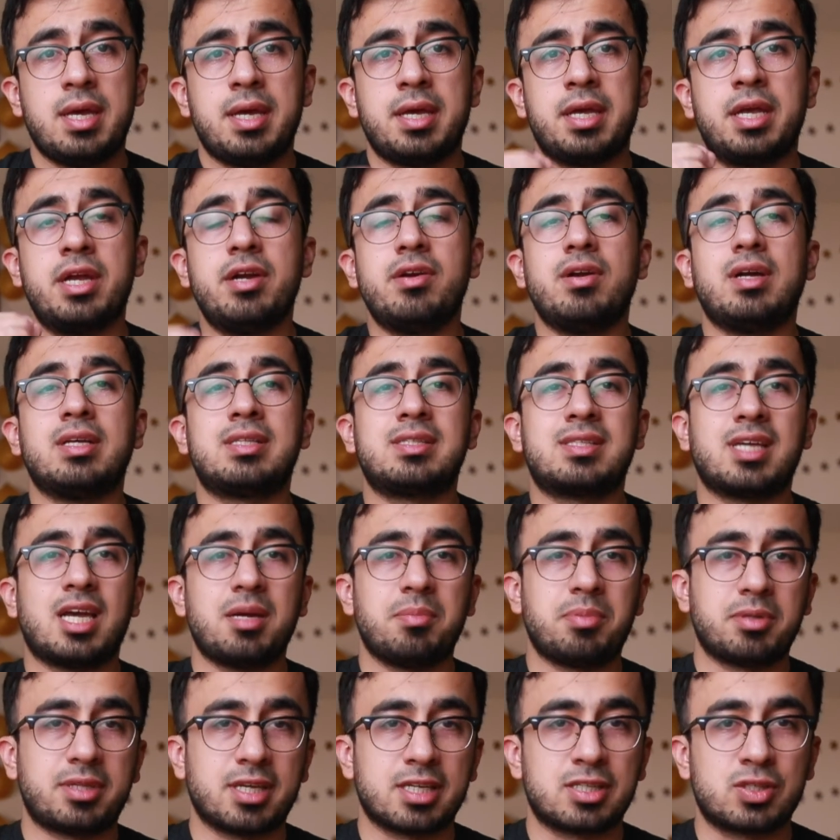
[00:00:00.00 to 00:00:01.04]
Here at
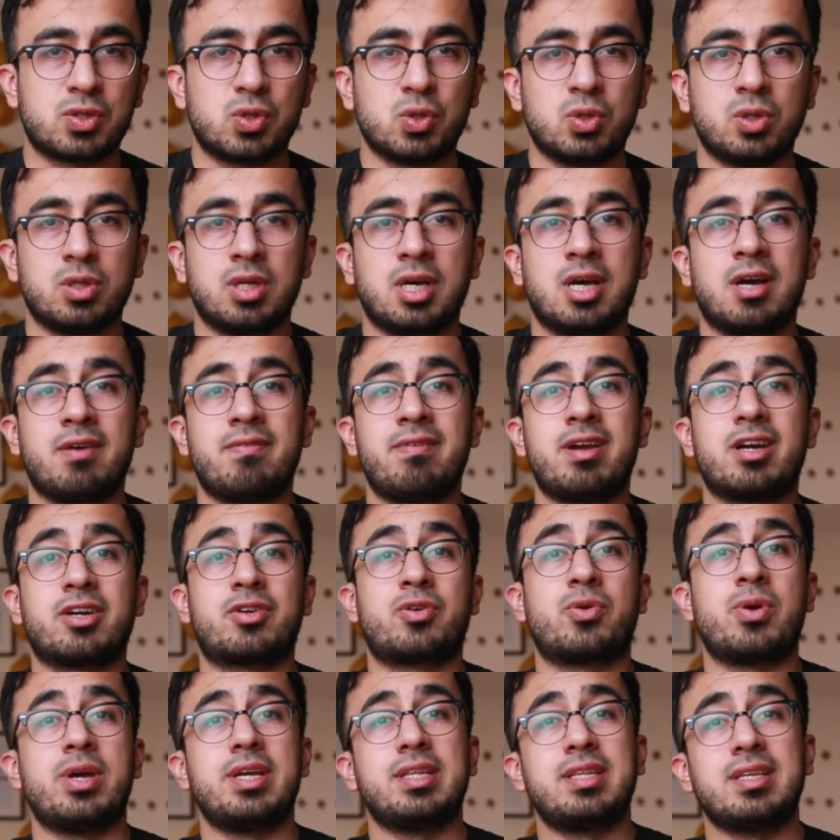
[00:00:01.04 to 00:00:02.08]
Cybertek School, we are
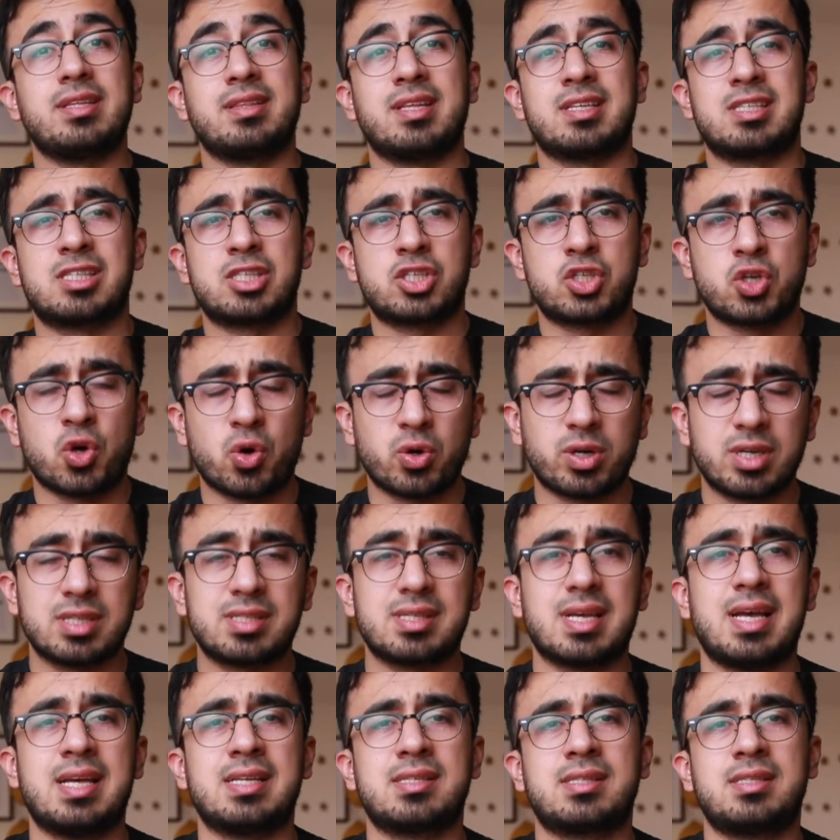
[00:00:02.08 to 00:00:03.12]
creating the
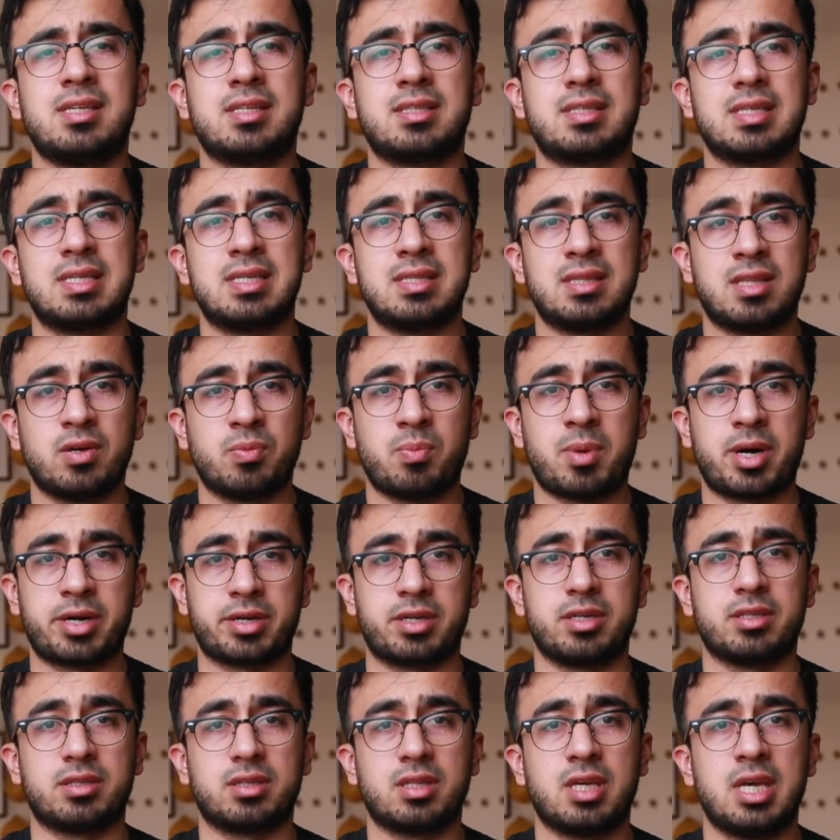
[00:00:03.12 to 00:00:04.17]
strongest SDET in the
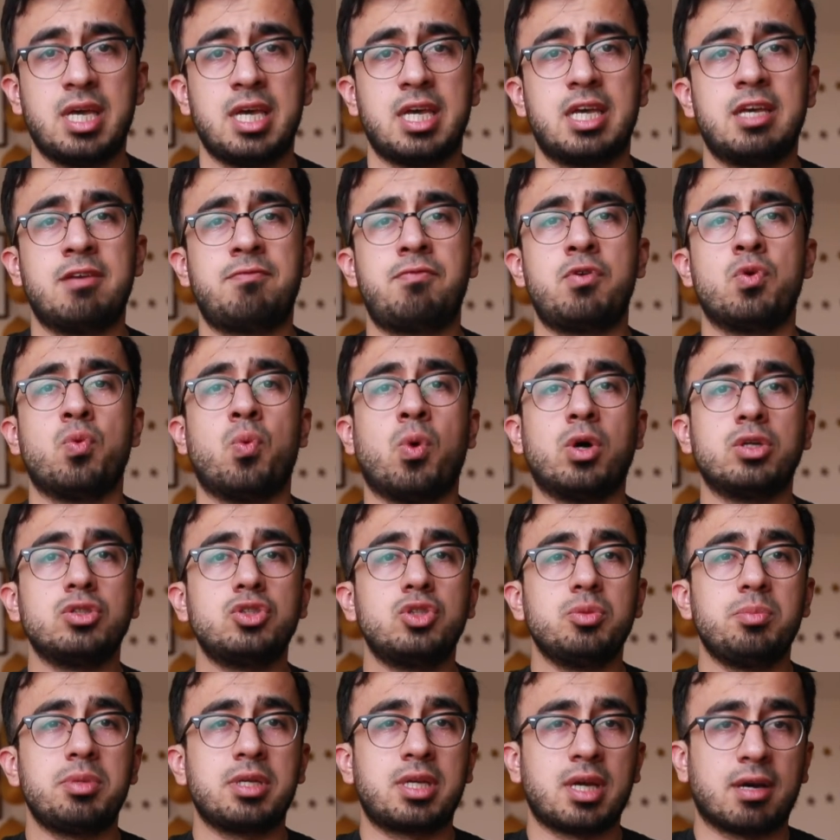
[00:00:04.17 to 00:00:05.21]
market. If you want
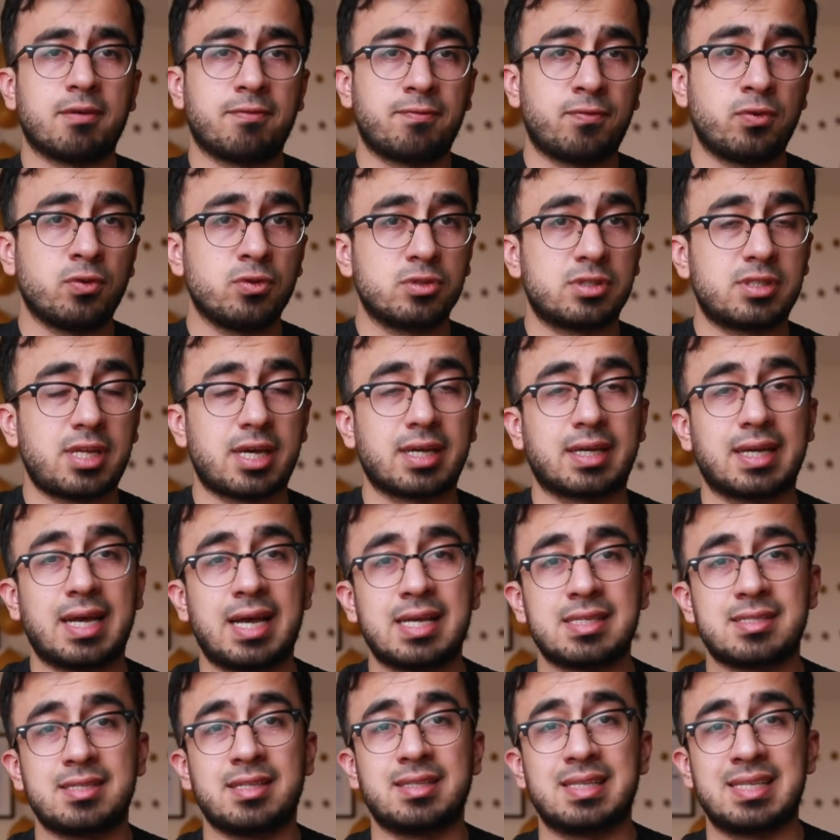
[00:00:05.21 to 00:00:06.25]
to become full stack
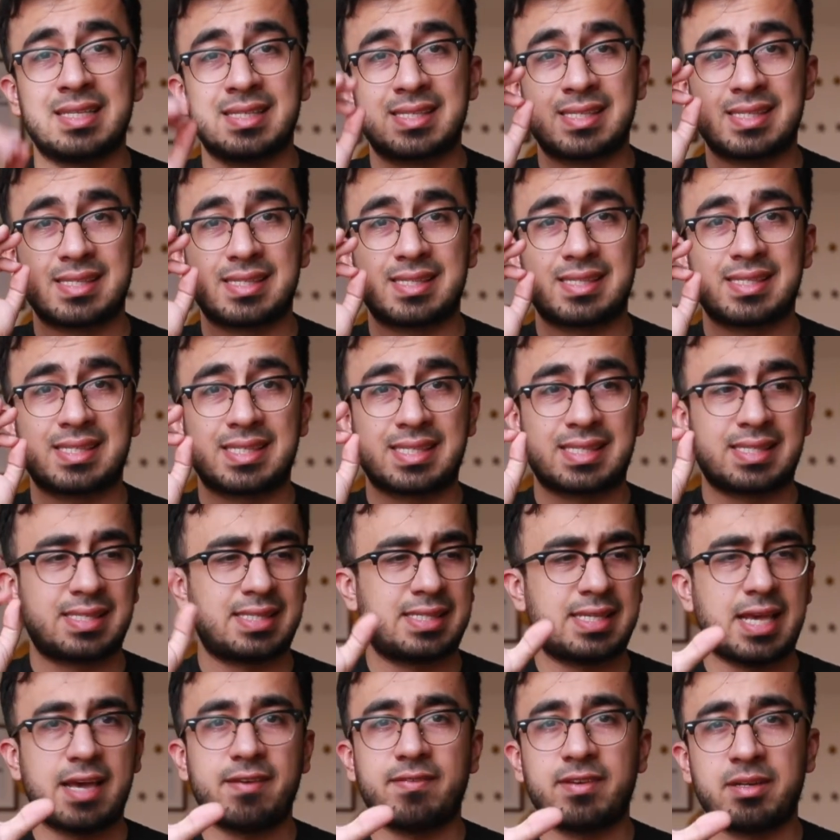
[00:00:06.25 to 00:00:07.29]
SDET in
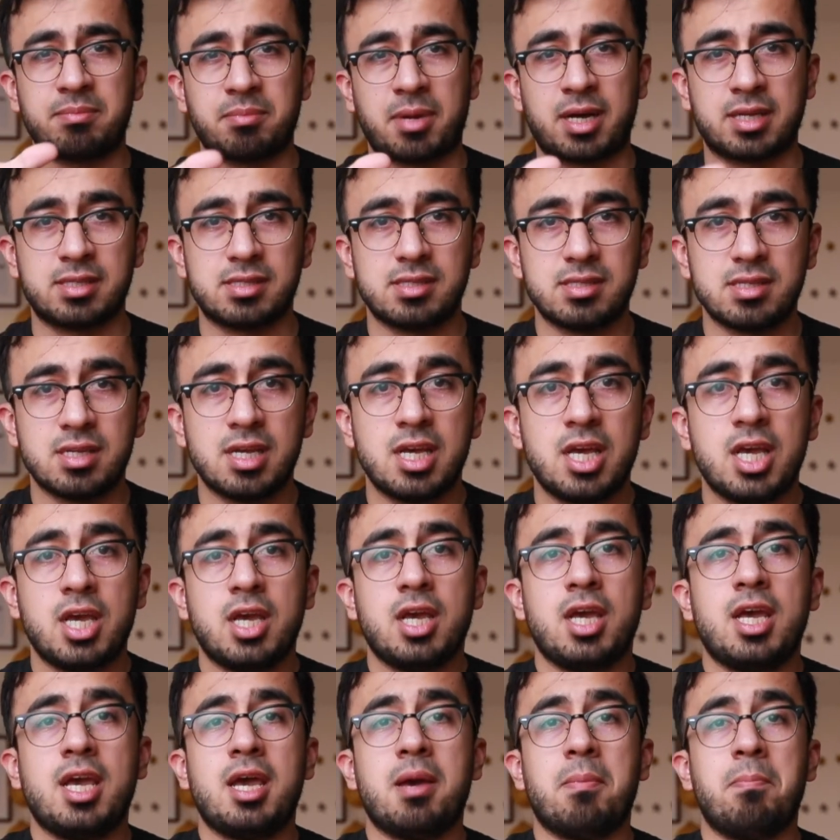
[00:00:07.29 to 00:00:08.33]
7 months,
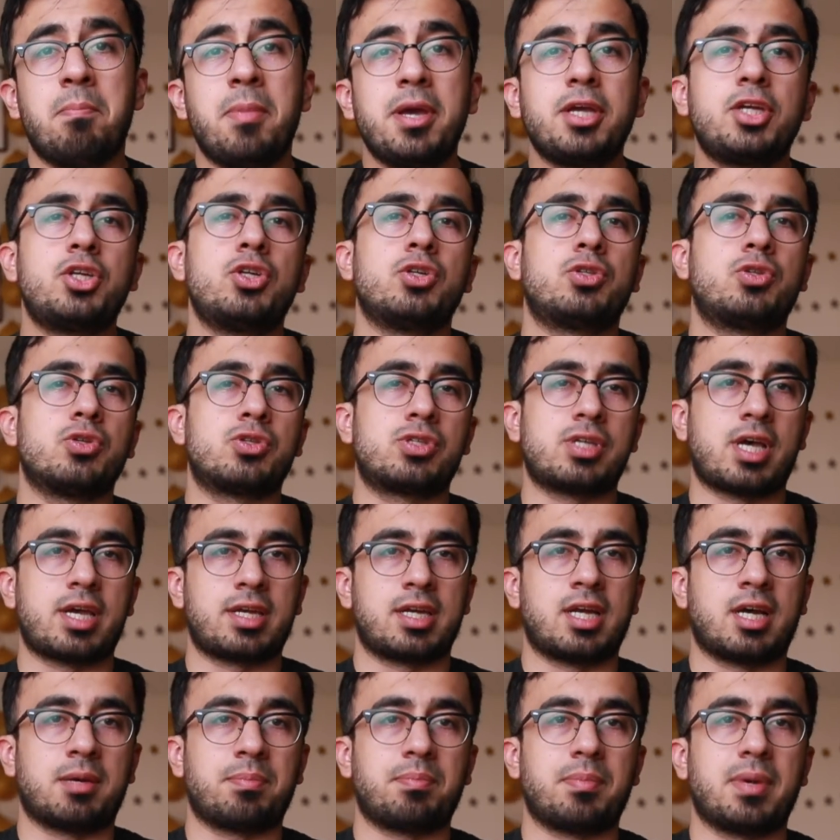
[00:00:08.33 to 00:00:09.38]
Make sure to
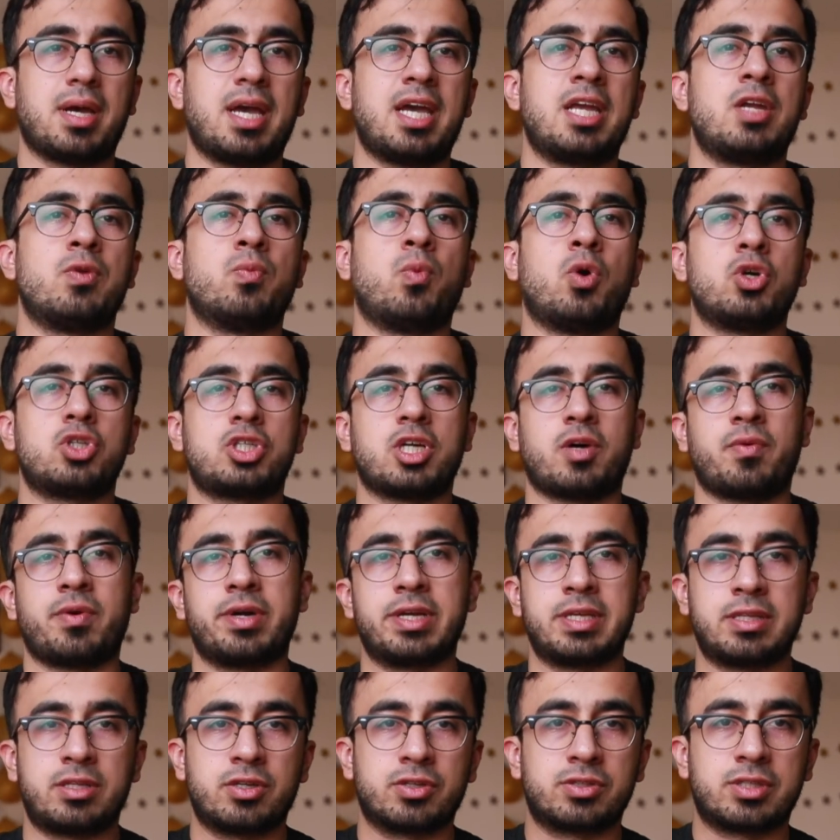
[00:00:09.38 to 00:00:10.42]
sign up and watch our
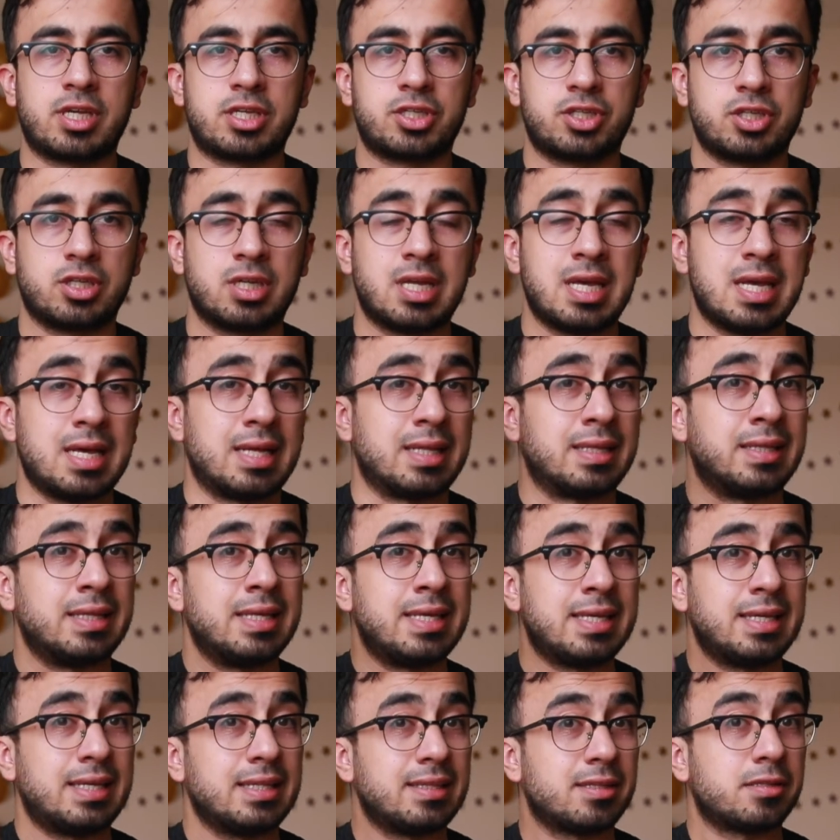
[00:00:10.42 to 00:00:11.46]
intro session,
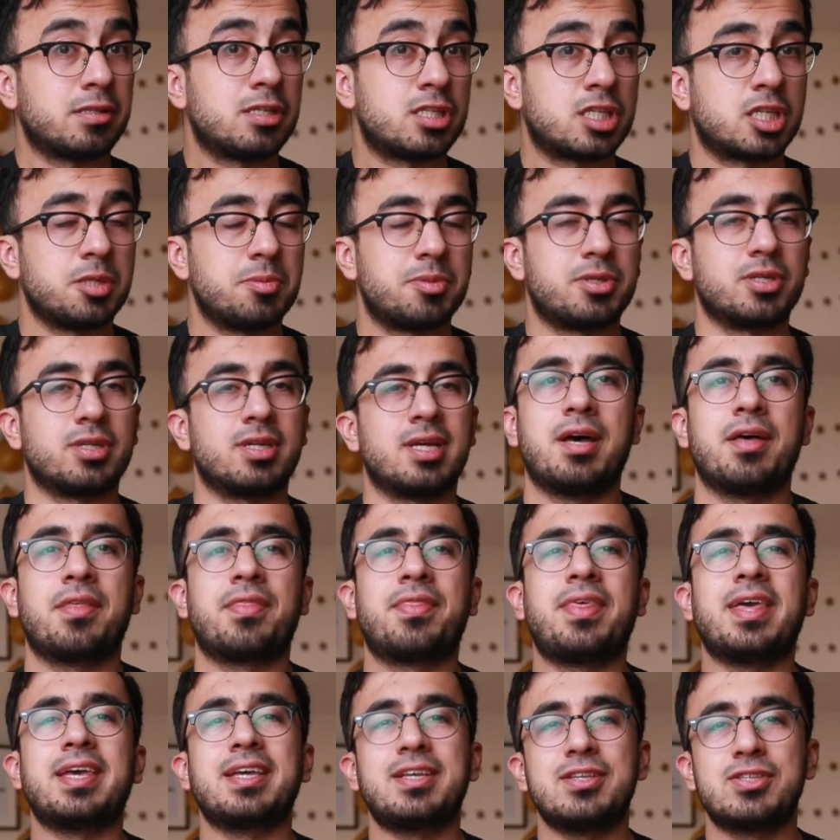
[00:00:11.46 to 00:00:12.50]
link in the description.
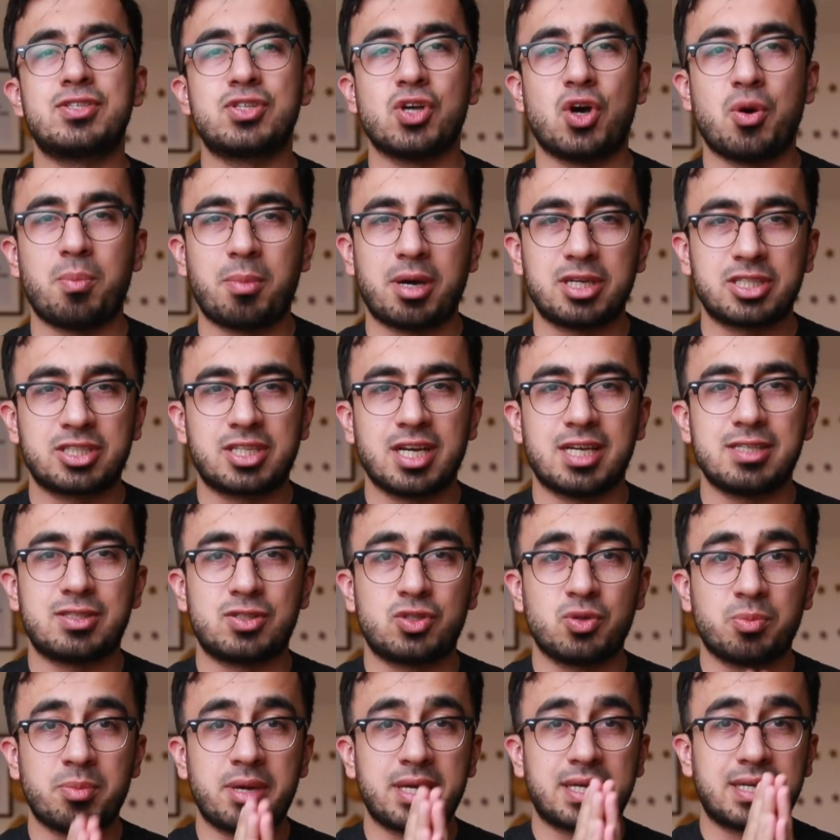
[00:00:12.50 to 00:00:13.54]
Thank you so much guys
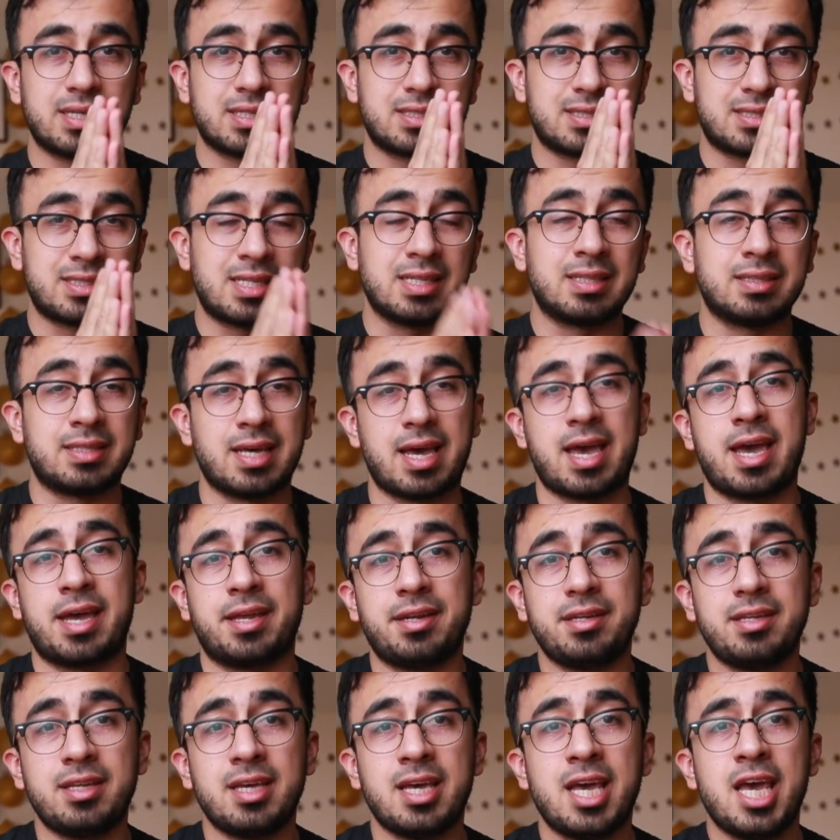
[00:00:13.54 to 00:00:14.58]
to make it till the
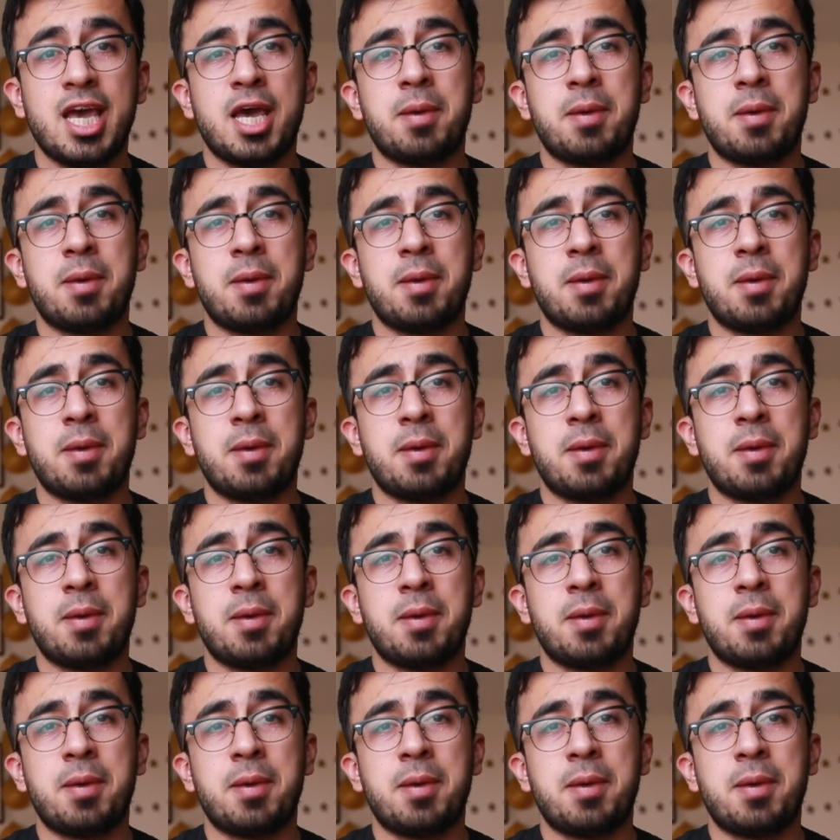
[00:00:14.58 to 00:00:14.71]
end.